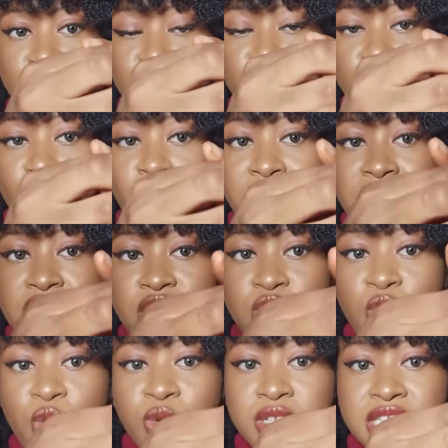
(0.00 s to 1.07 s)
So when it
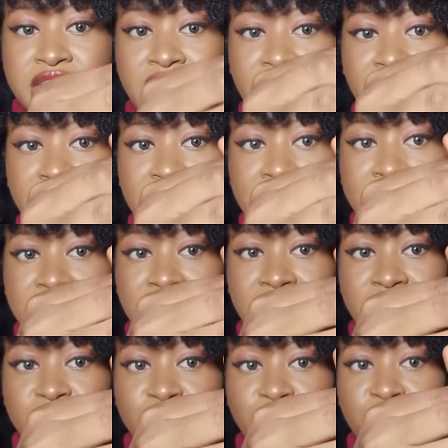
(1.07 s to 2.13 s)
goes in, as you're